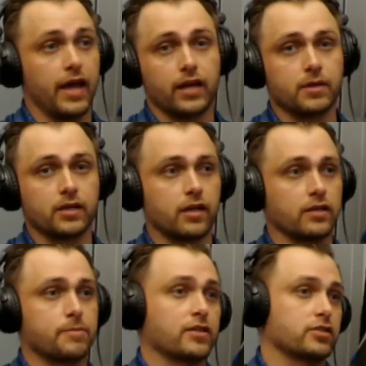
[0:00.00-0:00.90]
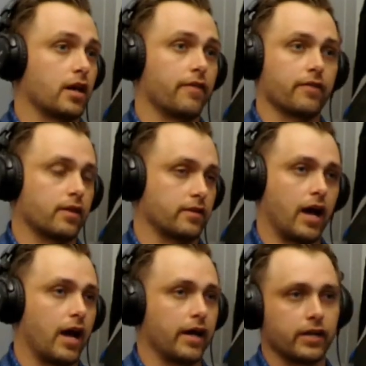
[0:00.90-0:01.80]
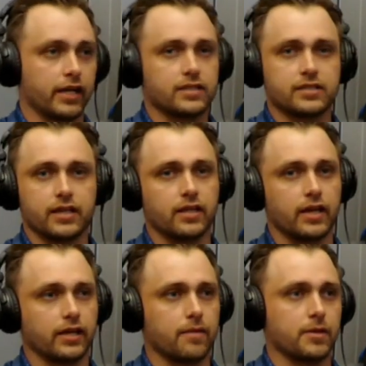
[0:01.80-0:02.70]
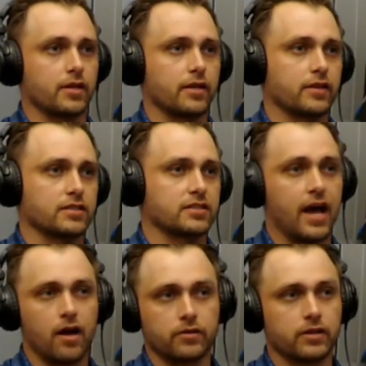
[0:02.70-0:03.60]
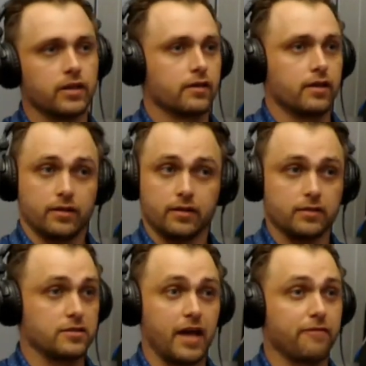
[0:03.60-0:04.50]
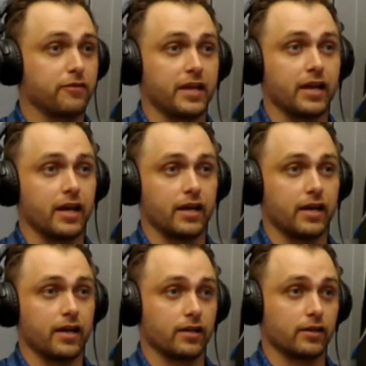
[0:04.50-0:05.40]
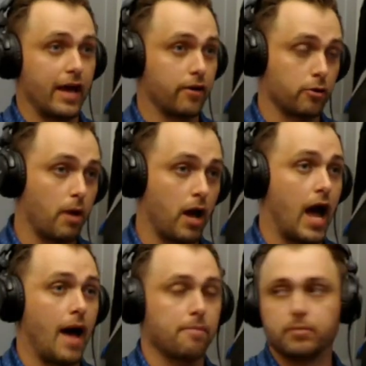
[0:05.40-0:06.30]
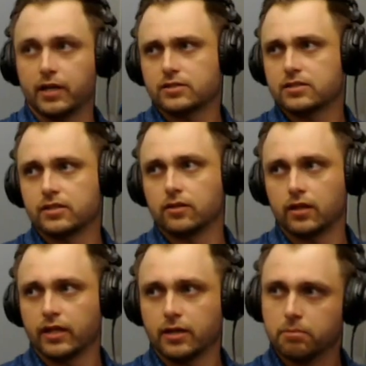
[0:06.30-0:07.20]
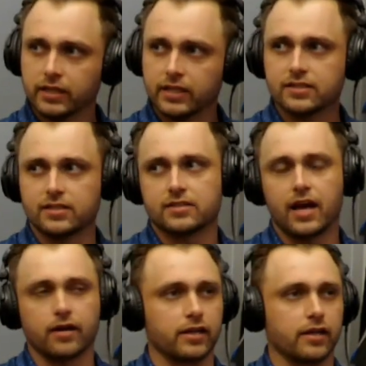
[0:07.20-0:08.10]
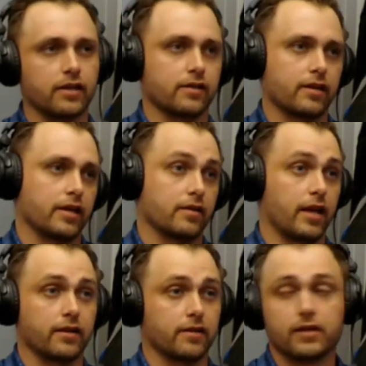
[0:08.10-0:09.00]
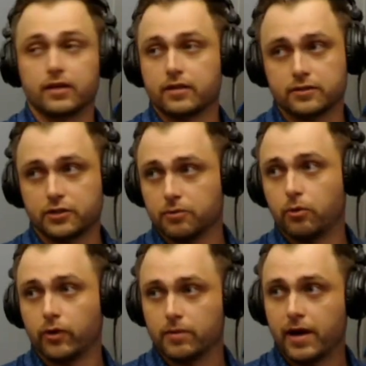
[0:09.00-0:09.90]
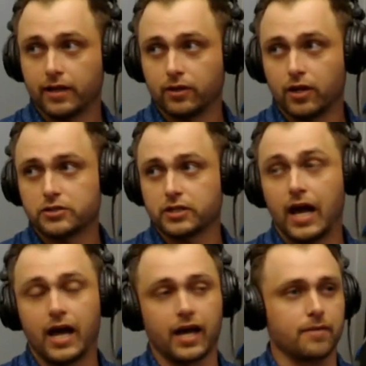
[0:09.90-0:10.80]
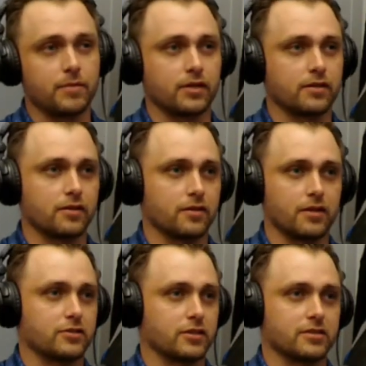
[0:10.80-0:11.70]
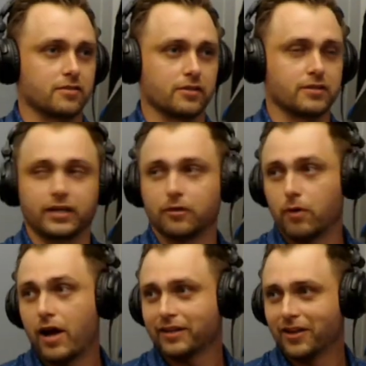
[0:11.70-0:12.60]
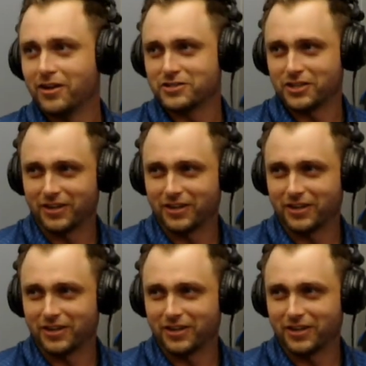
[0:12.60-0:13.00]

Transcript: I mean, especially on like the iron, like I said, the sound, it's definitely a louder pop, but it's still like a pleasing sound. And to your point about it launching high, I mean, it's like a rocket launcher.